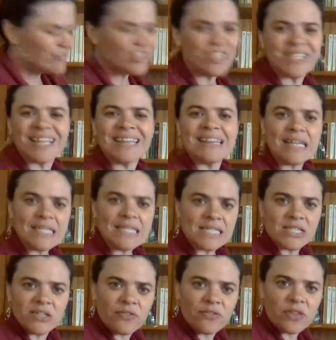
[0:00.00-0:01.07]
just a
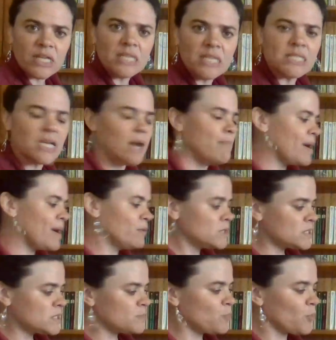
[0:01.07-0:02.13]
list of things about
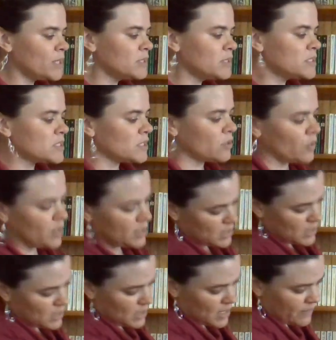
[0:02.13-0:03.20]
spring. So
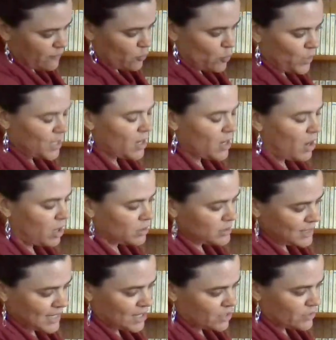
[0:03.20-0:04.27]
if we read it all
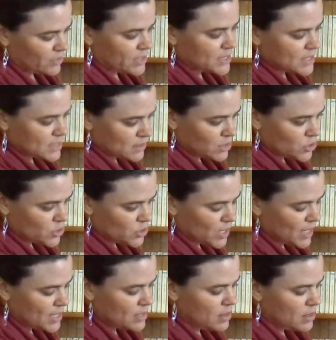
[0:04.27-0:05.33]
together, it's
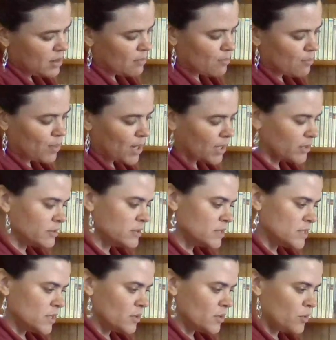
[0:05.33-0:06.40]
sunshine,
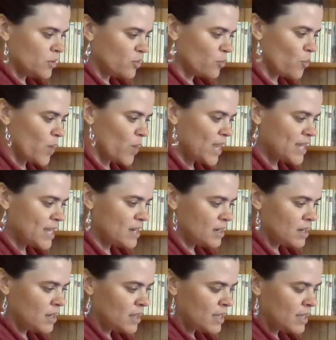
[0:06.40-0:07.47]
puddles, rain,
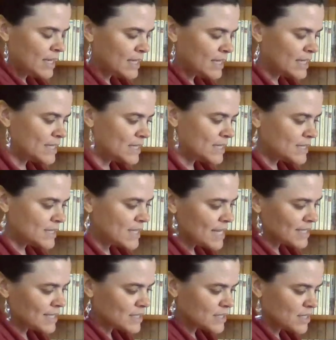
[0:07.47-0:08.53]

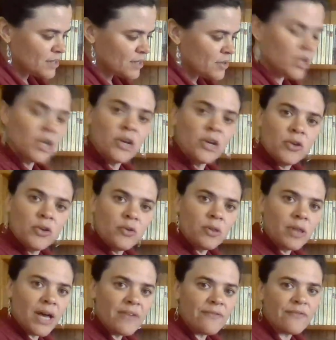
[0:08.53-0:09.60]
insects, new
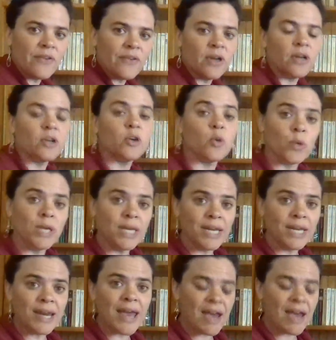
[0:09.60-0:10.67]
life,
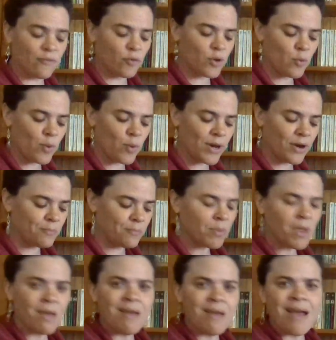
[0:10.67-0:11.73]
green everywhere.
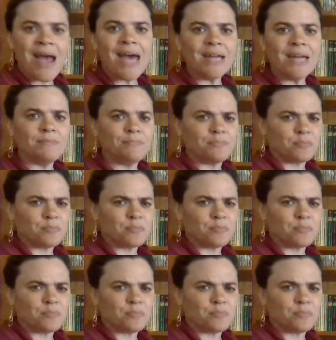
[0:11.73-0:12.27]
And